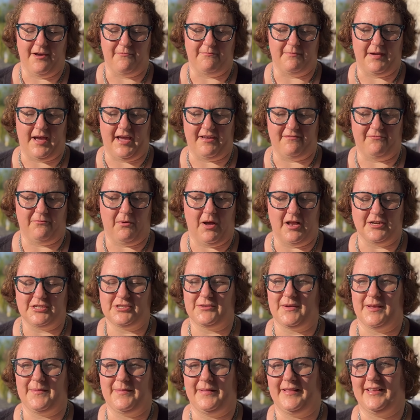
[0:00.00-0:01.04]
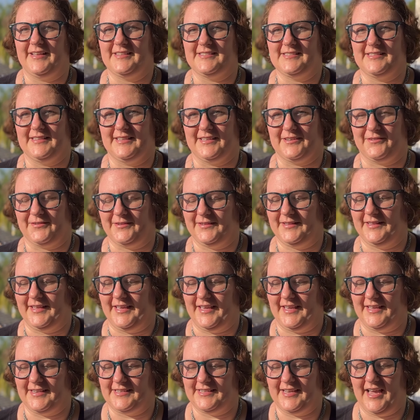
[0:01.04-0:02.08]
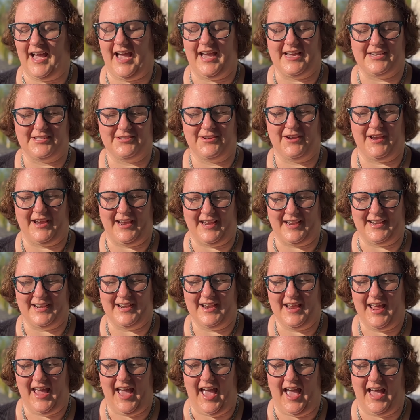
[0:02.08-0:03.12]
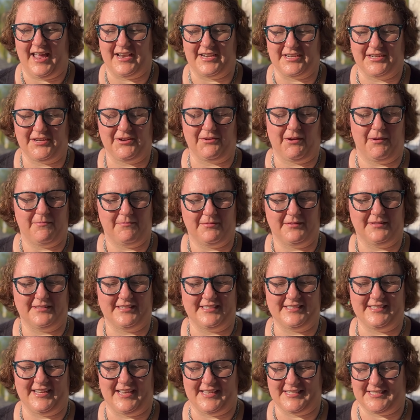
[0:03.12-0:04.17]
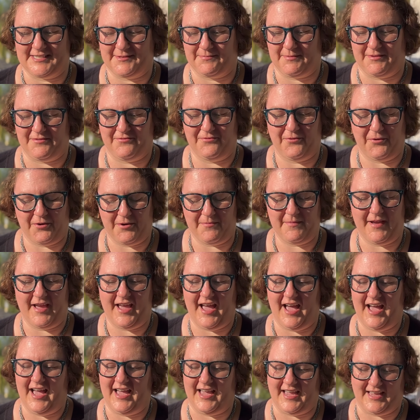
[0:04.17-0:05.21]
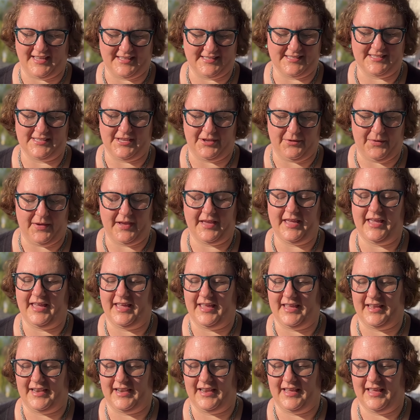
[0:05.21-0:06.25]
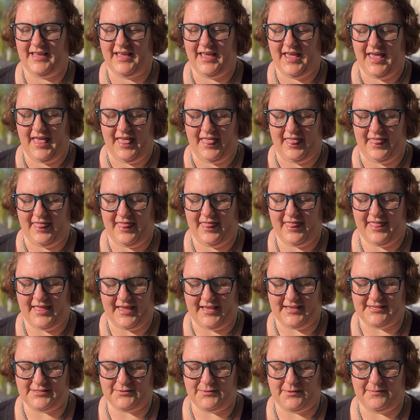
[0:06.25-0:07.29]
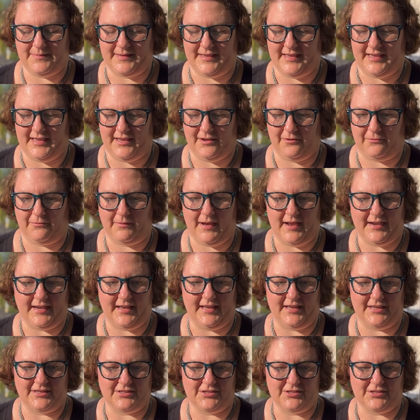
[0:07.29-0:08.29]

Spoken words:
I've watched my plants literally dehydrate and crumble to dust before my eyes. So again, these will be ready